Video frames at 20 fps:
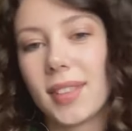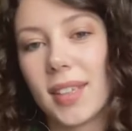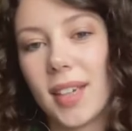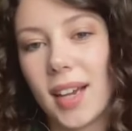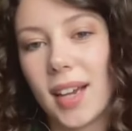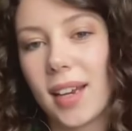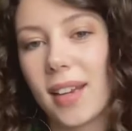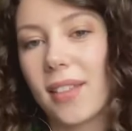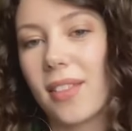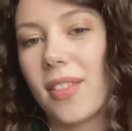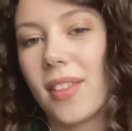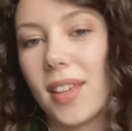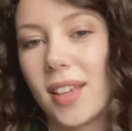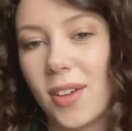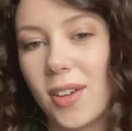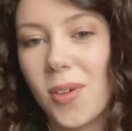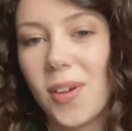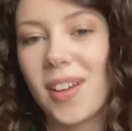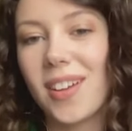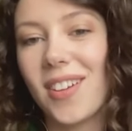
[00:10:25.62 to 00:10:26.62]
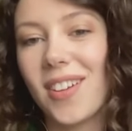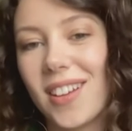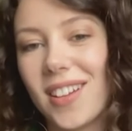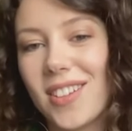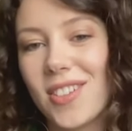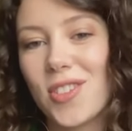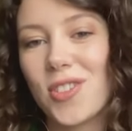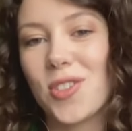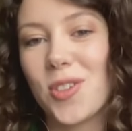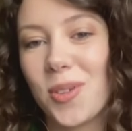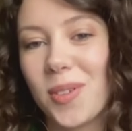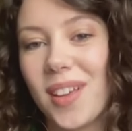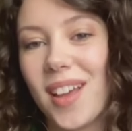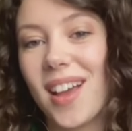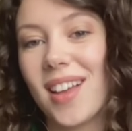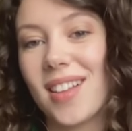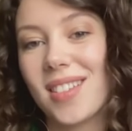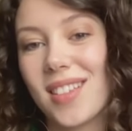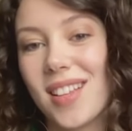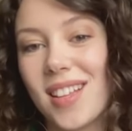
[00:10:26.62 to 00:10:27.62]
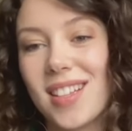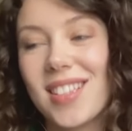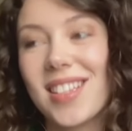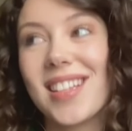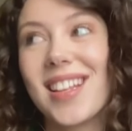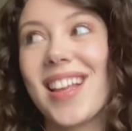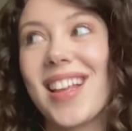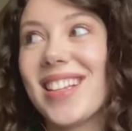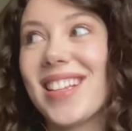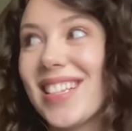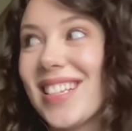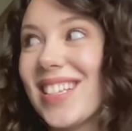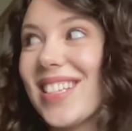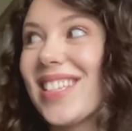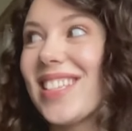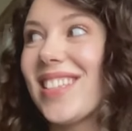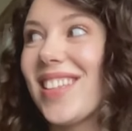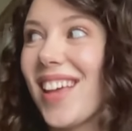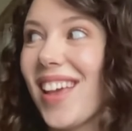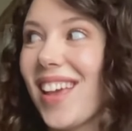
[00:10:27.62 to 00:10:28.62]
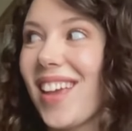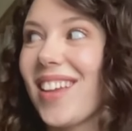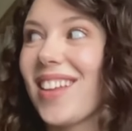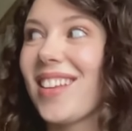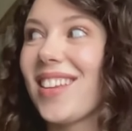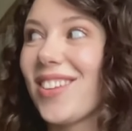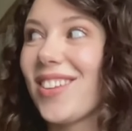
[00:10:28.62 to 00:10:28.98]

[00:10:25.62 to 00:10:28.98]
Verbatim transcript: kind of thing going on. So yes, it's it's insane.